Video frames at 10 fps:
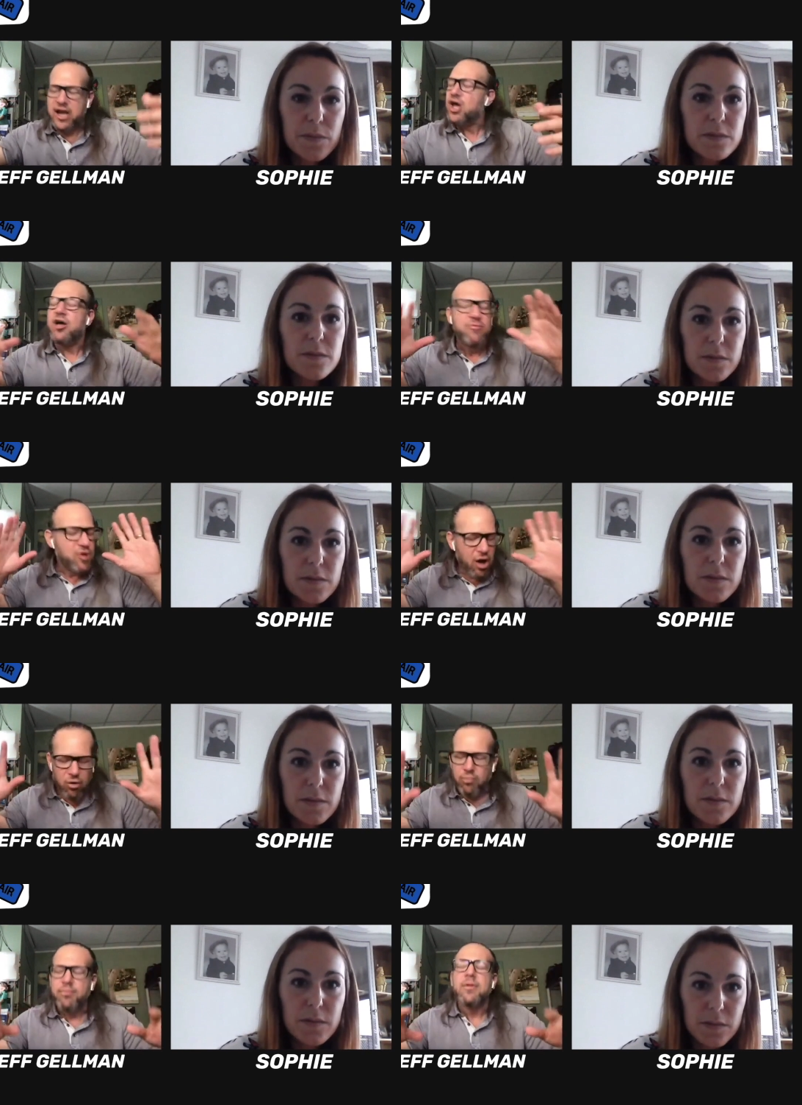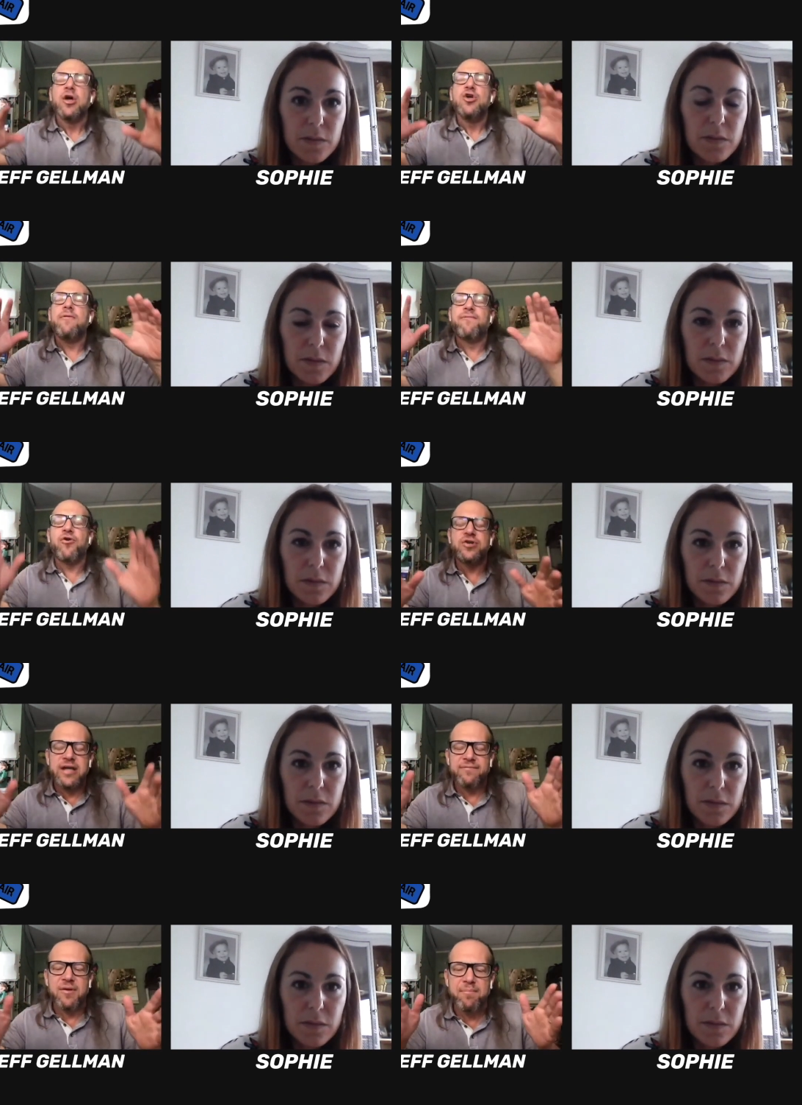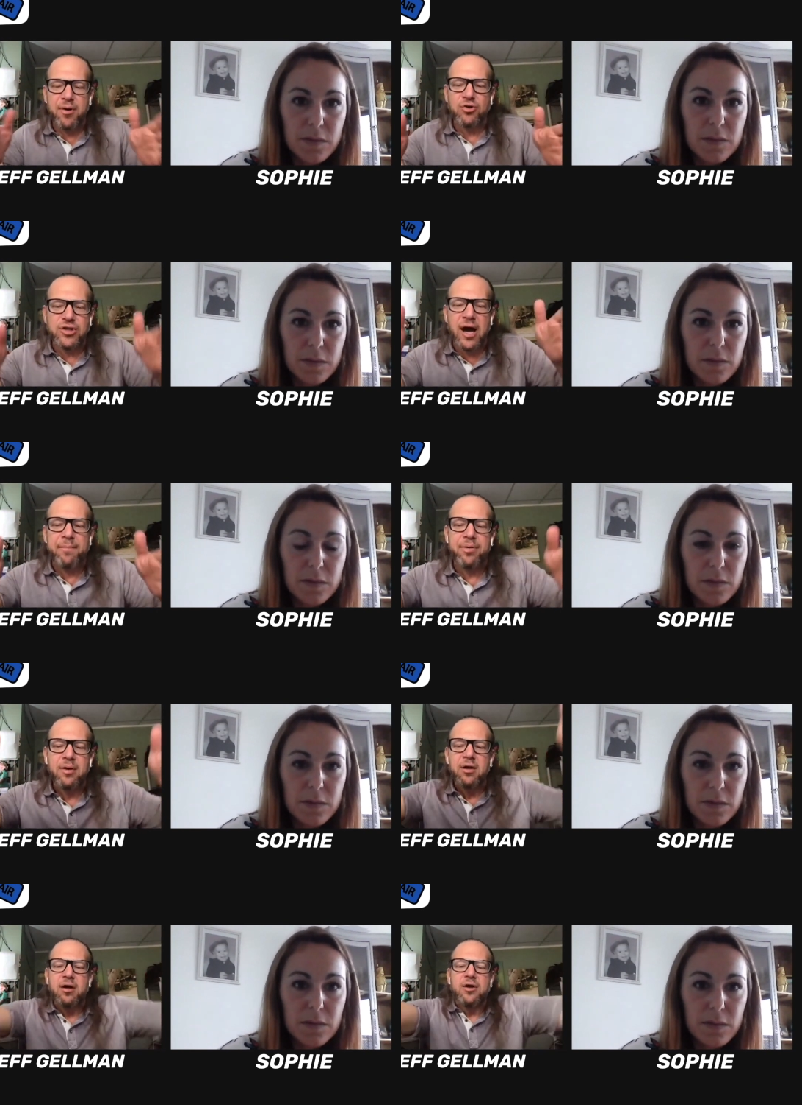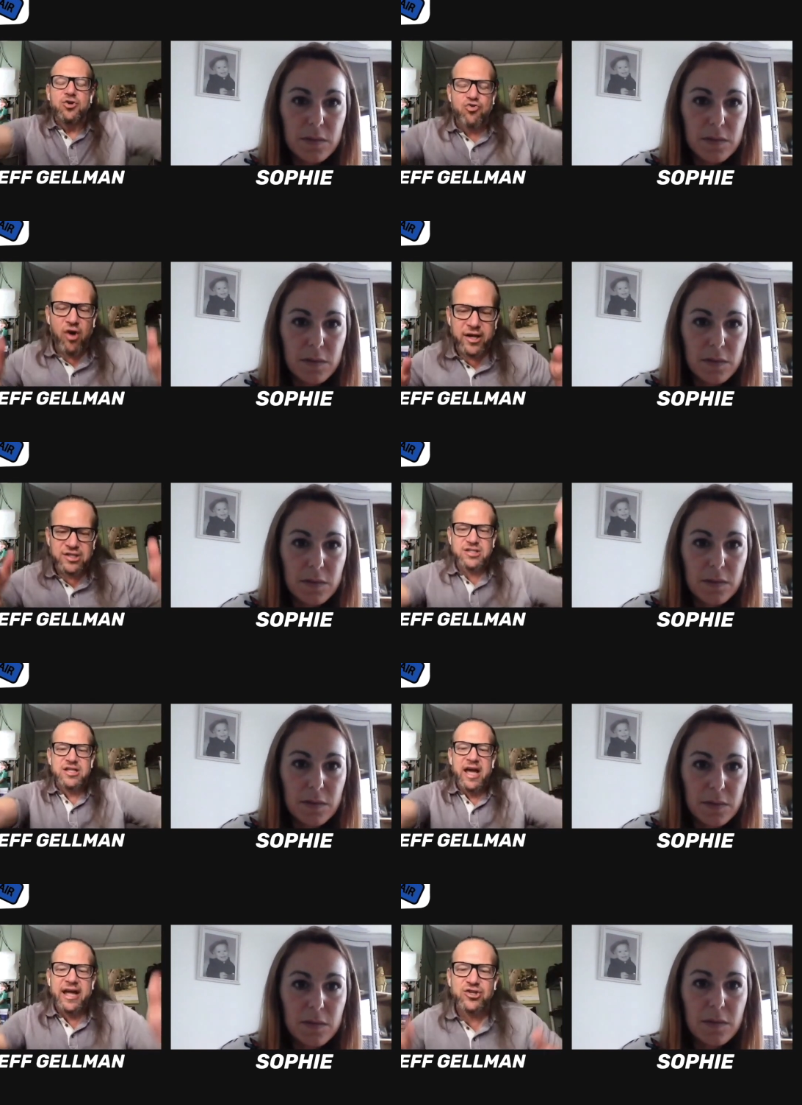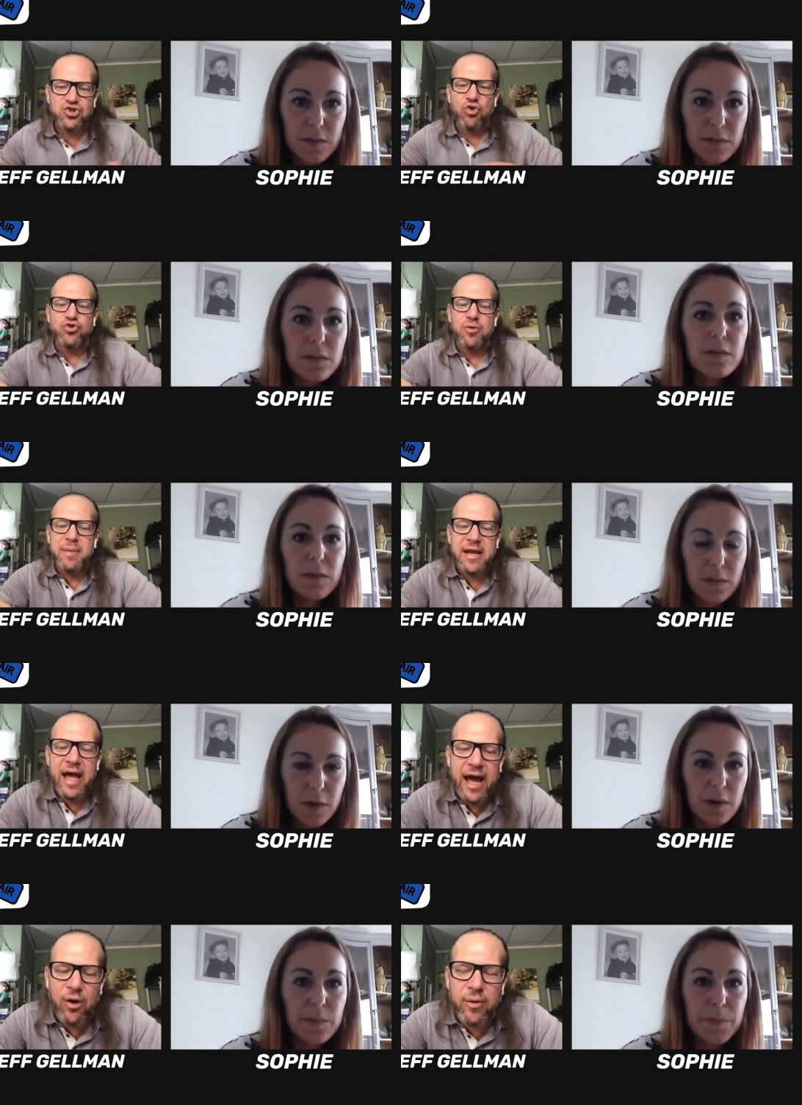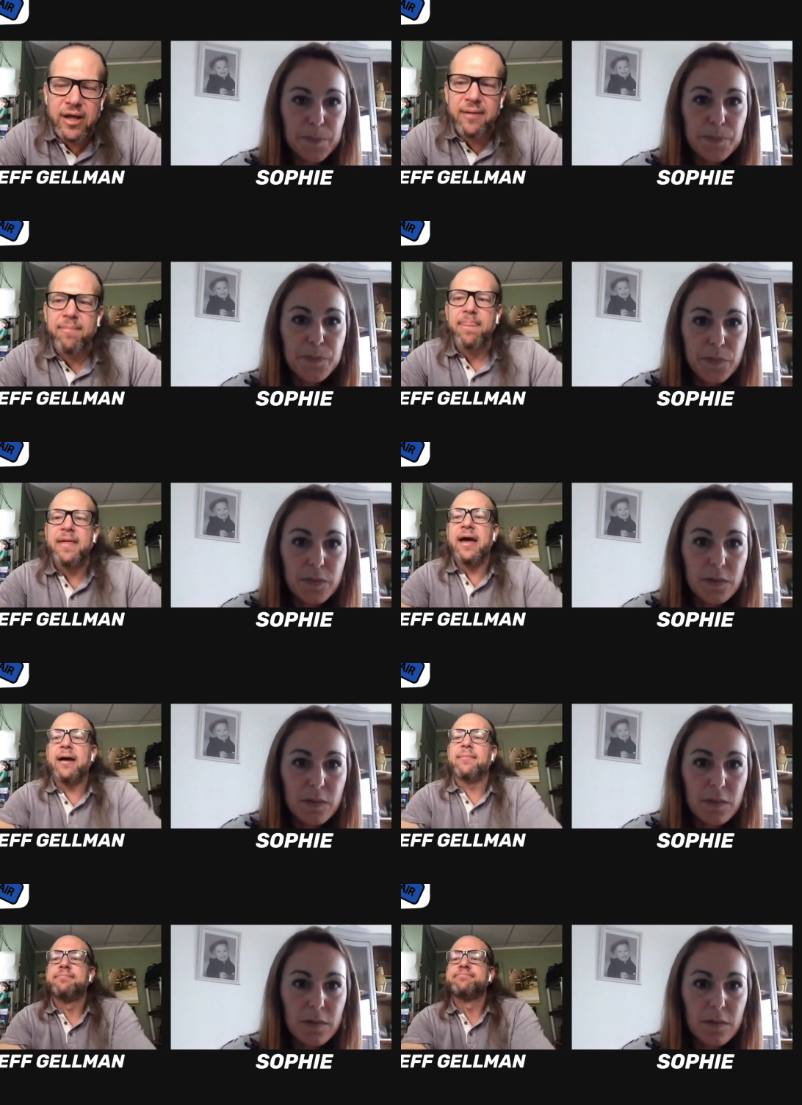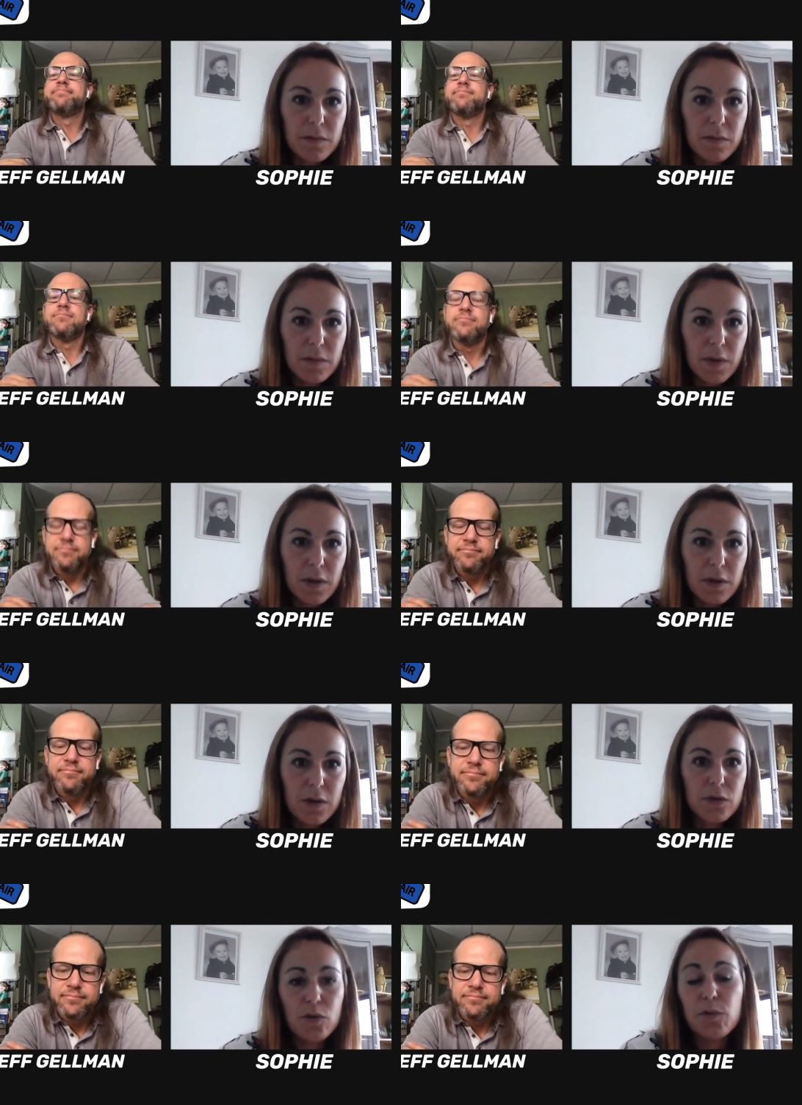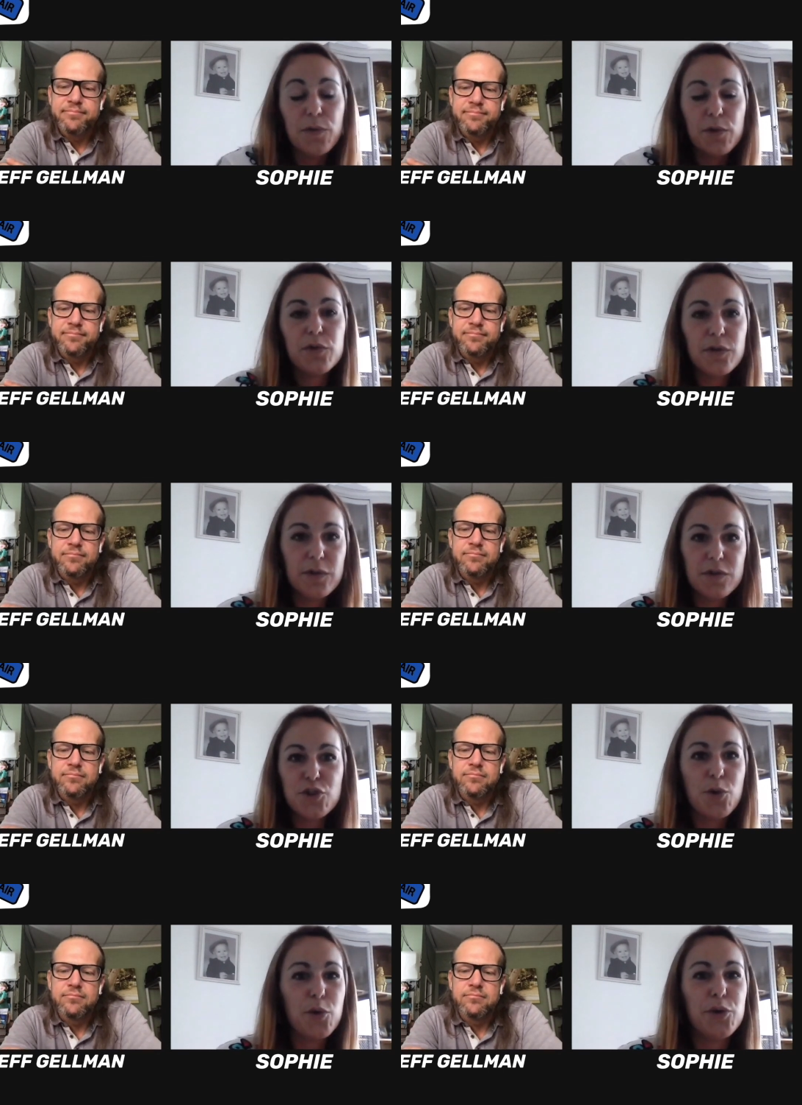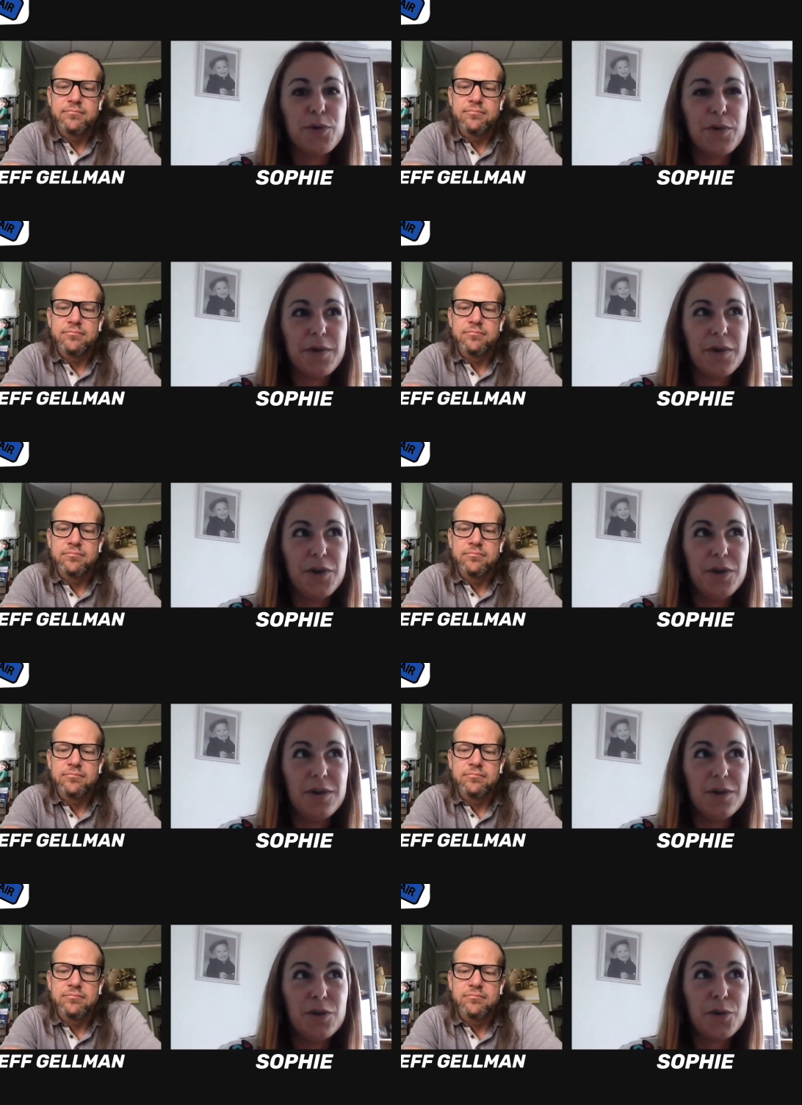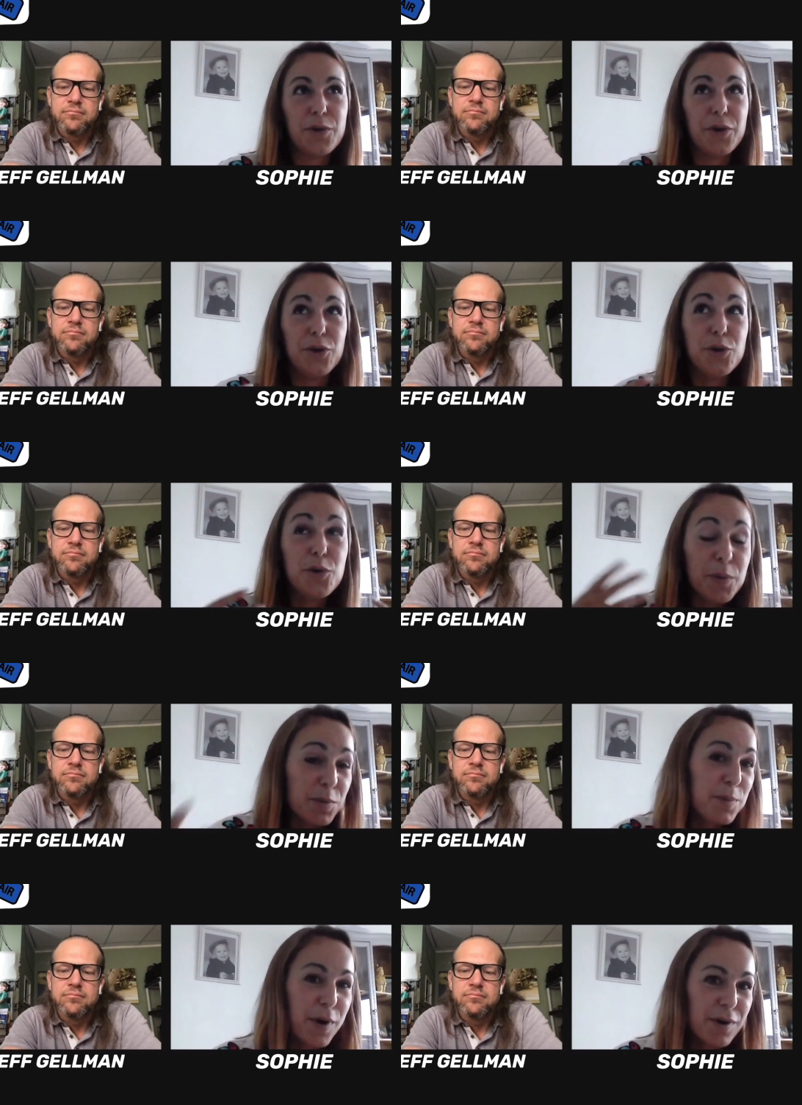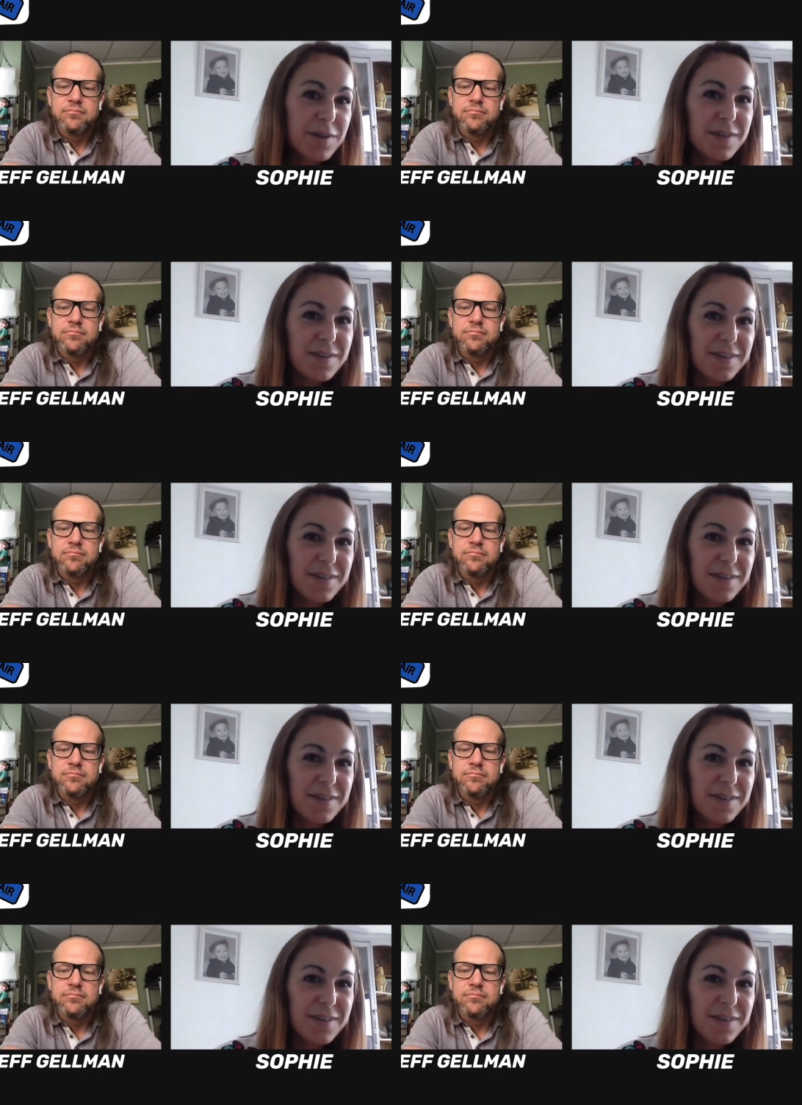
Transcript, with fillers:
Speaker 1: that. No, you first have to build up trust and social media yeah. equity.
Speaker 2: Yeah. So first show your your human part